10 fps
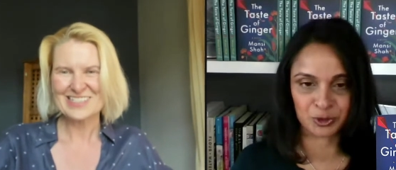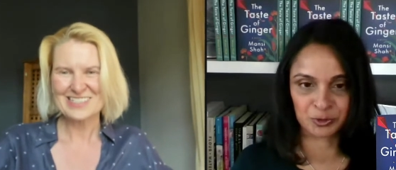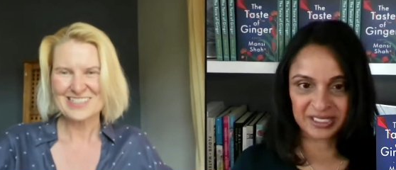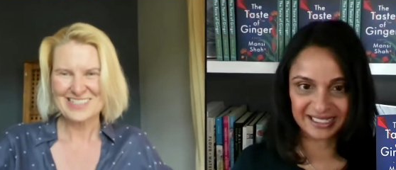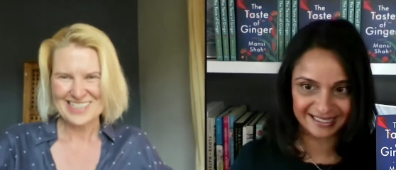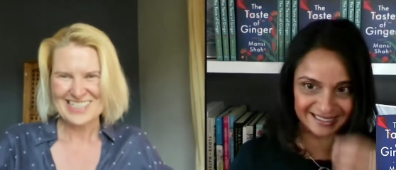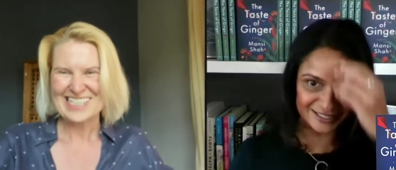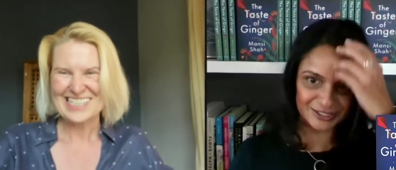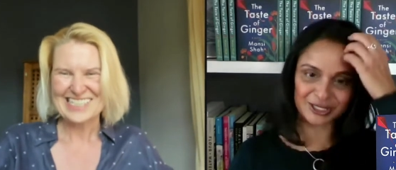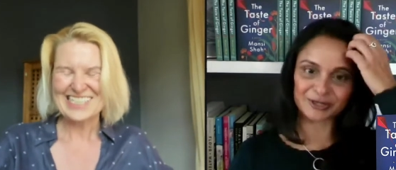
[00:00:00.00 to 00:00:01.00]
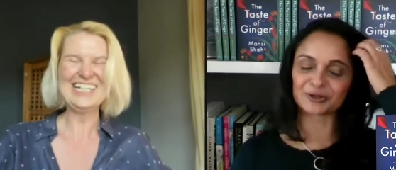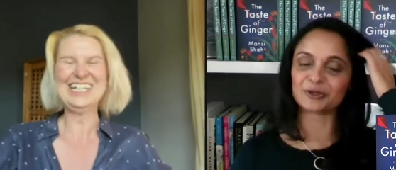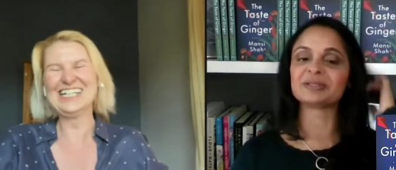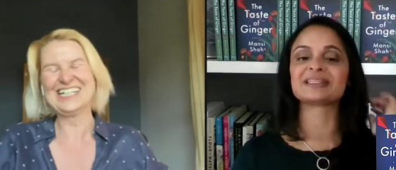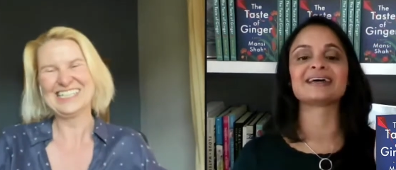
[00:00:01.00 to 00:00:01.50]
Speaker 1: media in general,
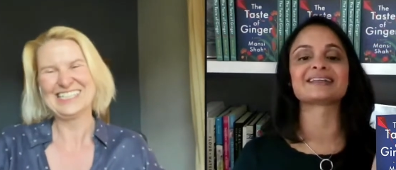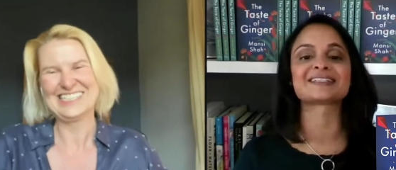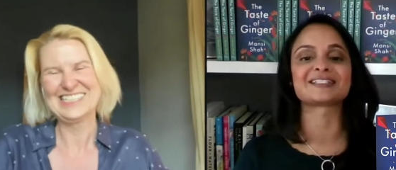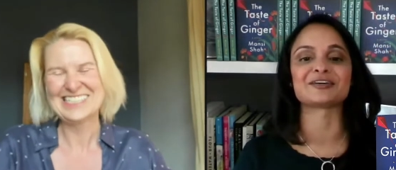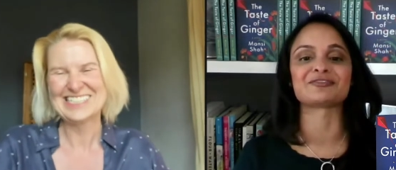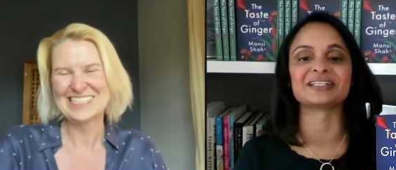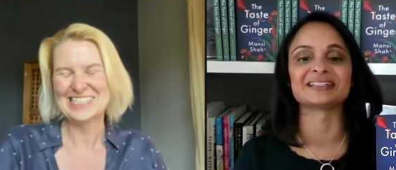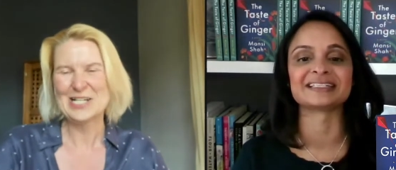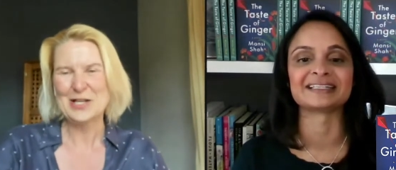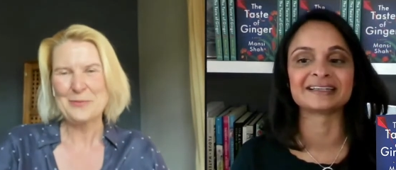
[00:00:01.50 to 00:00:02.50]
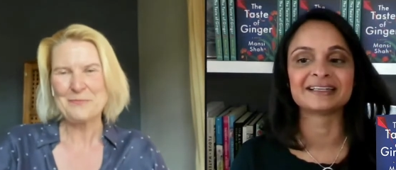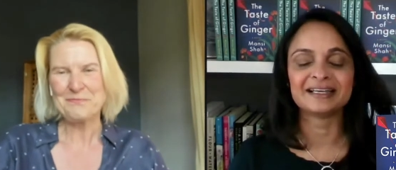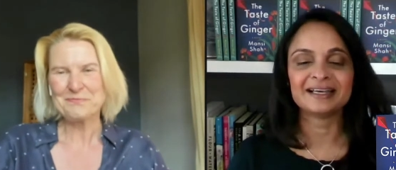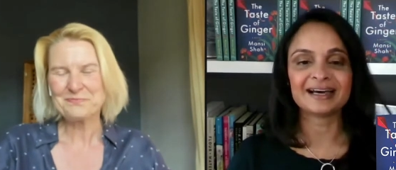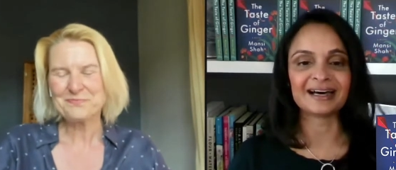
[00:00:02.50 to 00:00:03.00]
but that is definitely
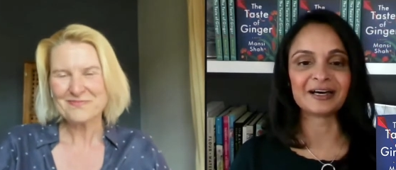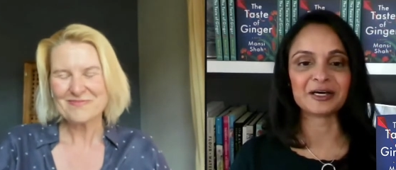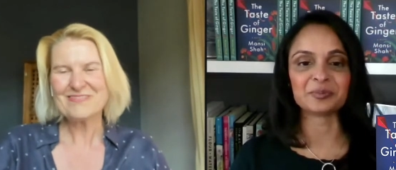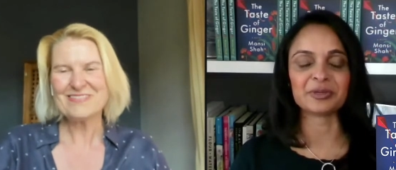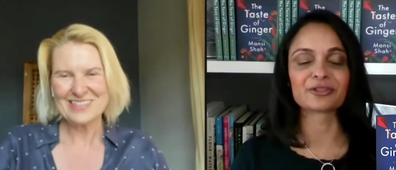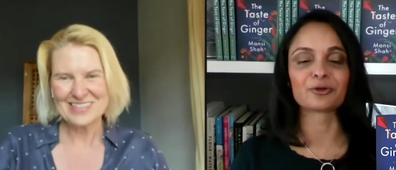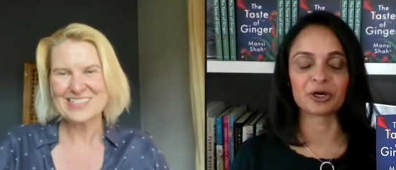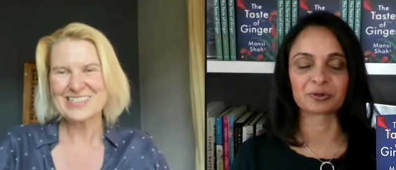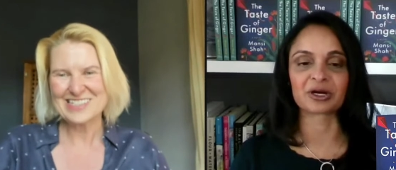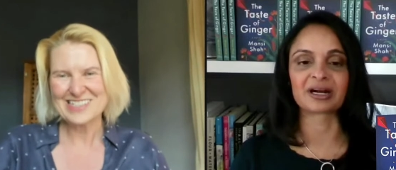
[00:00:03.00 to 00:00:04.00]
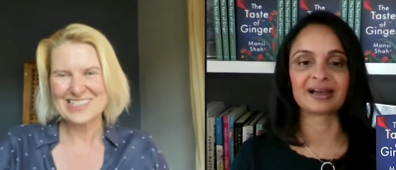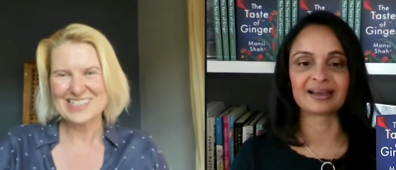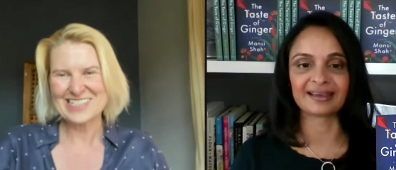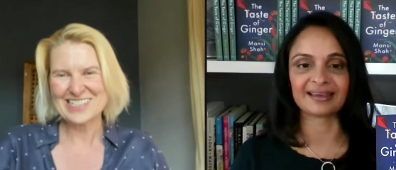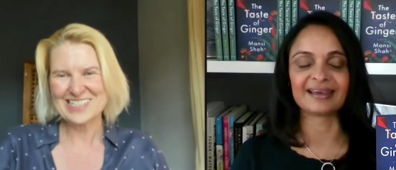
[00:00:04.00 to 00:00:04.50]
the one where
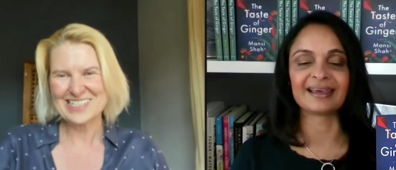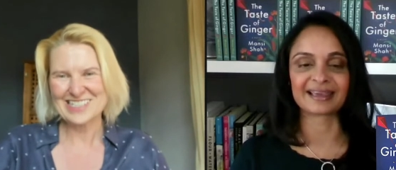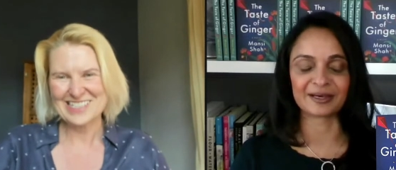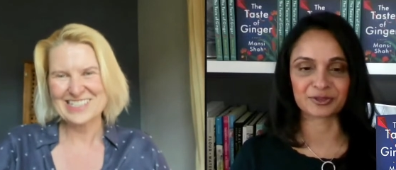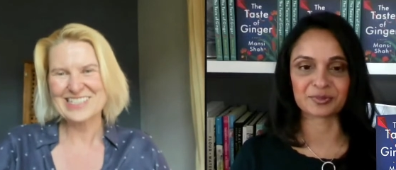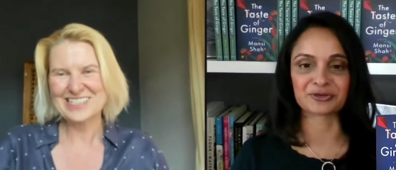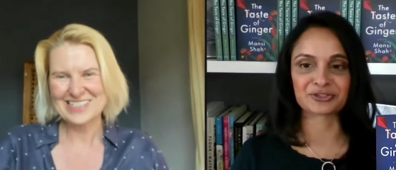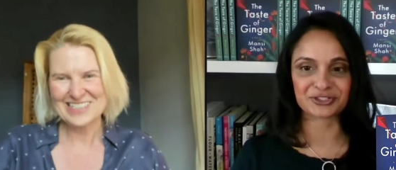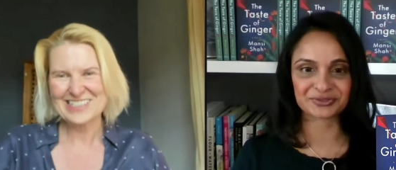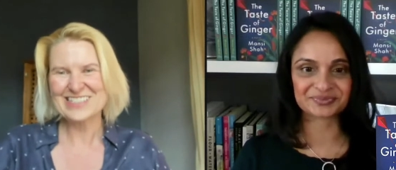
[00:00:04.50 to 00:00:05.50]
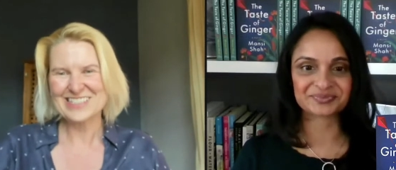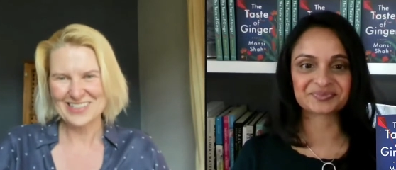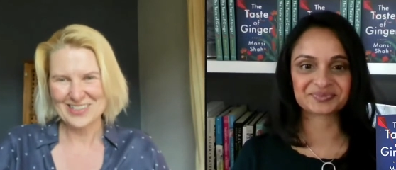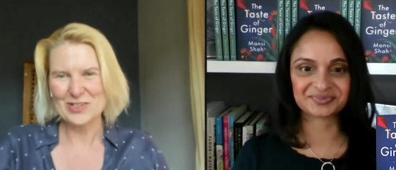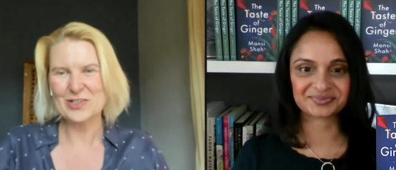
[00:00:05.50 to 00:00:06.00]
I hang out the most.
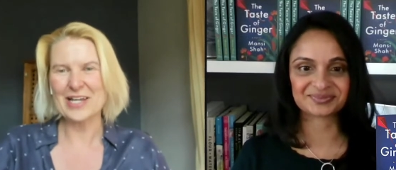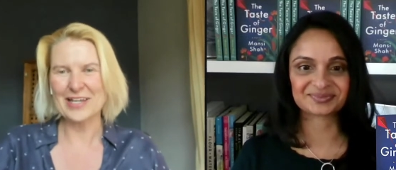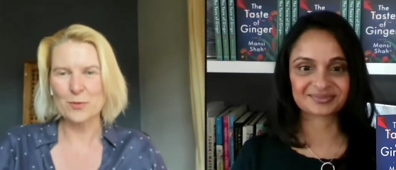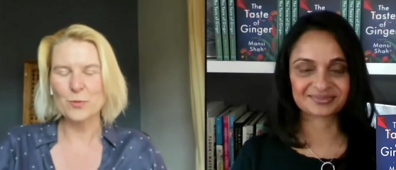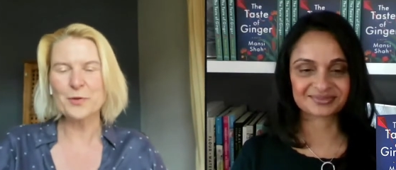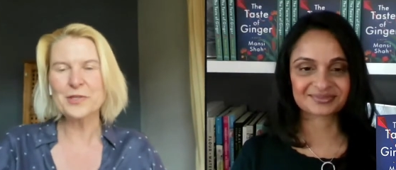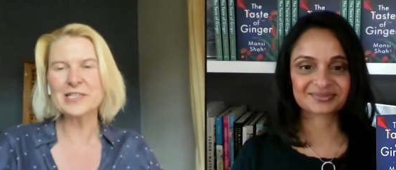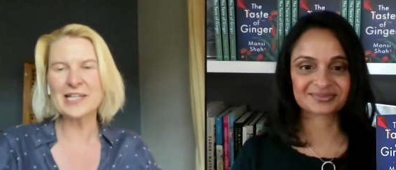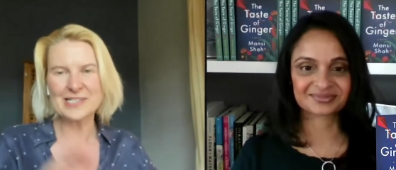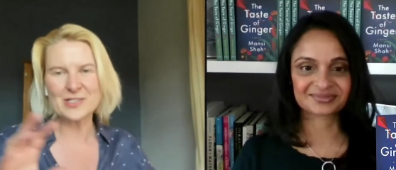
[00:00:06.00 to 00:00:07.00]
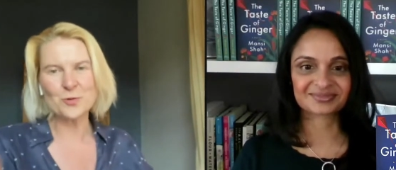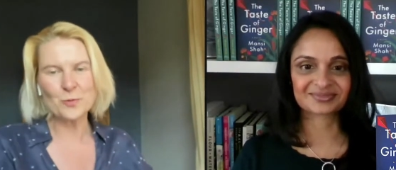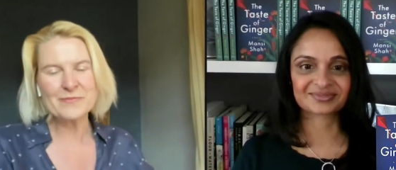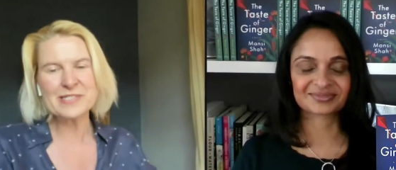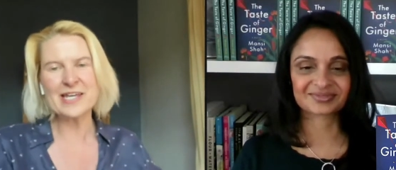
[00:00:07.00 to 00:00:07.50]
Speaker 2: Great. And we'll put the links to your
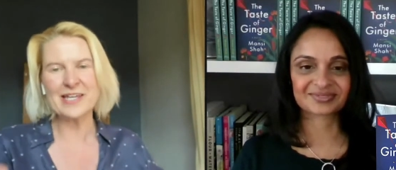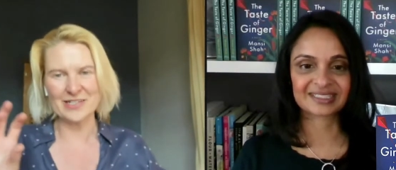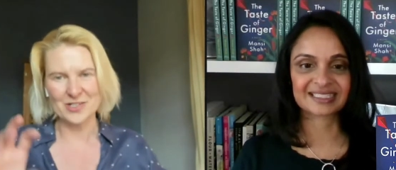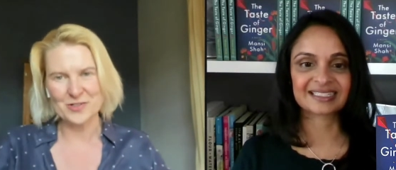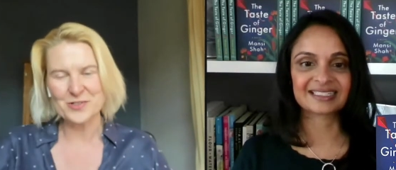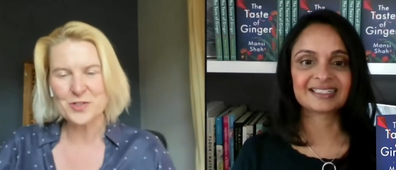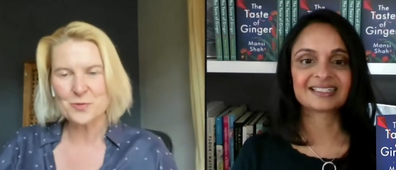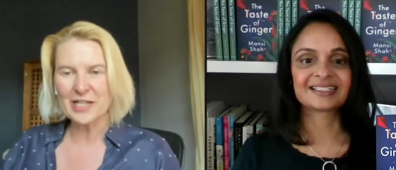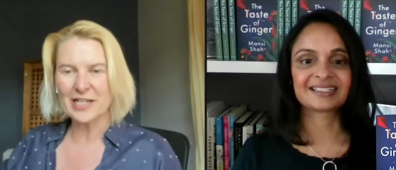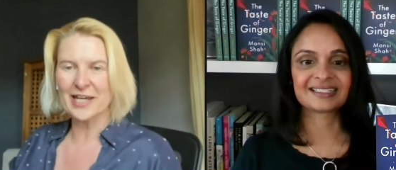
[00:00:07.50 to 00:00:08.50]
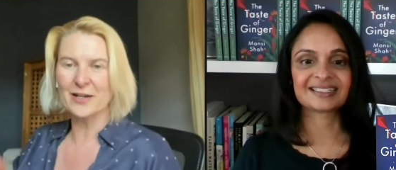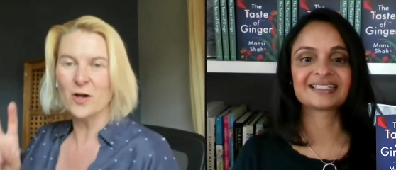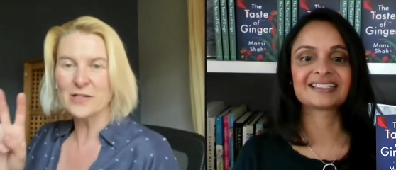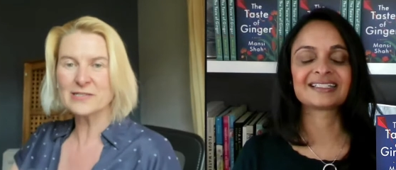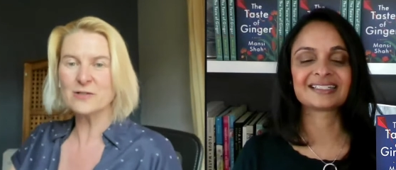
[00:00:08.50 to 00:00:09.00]
website and to your social media, and
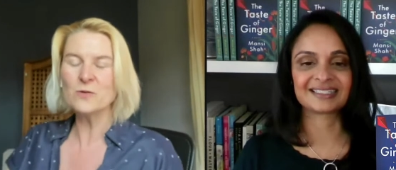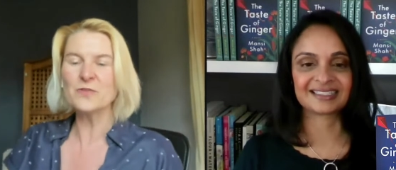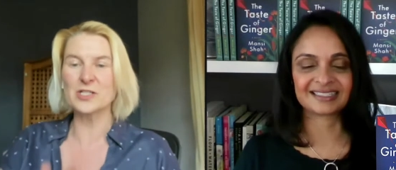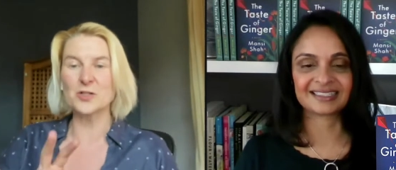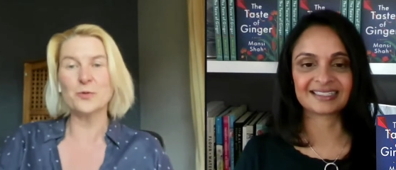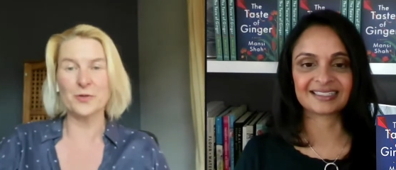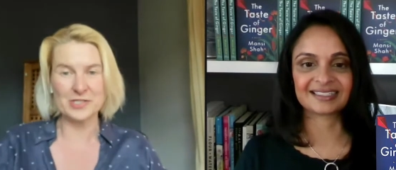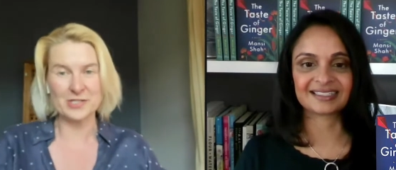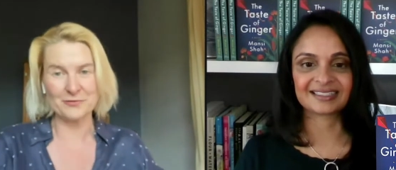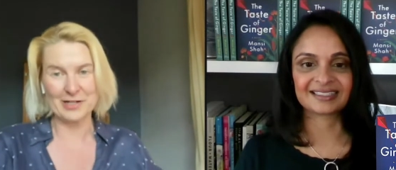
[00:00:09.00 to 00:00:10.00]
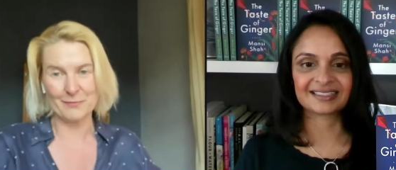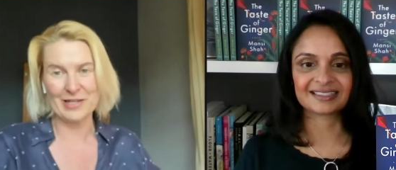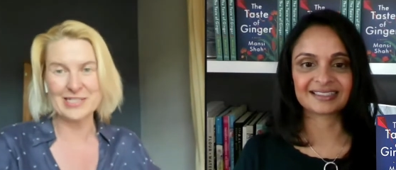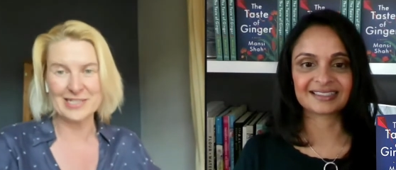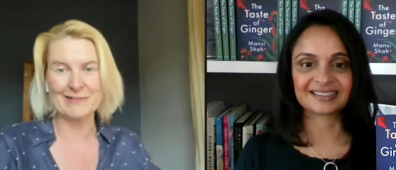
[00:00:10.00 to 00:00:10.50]
also the 2 books that you
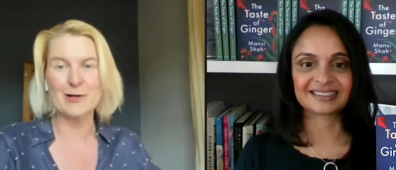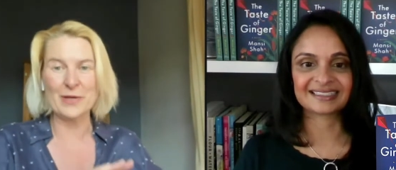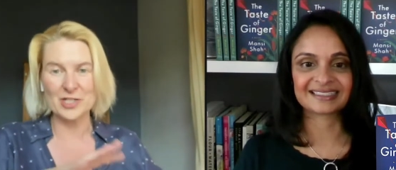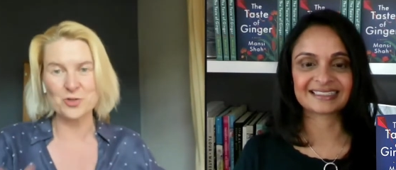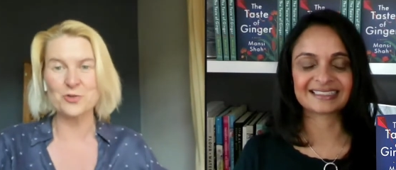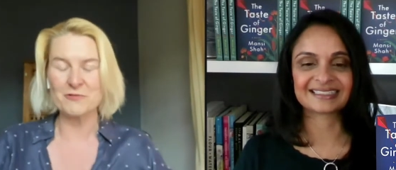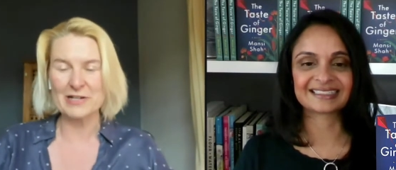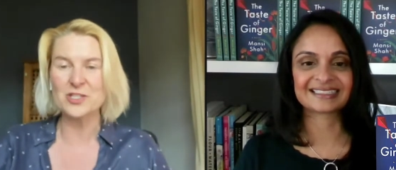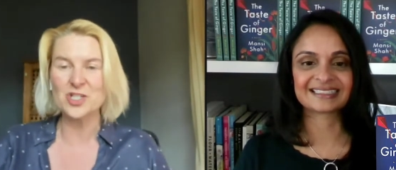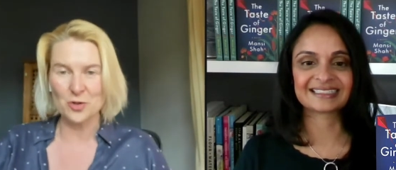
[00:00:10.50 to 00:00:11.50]
recommended there. I'll make sure they're in the show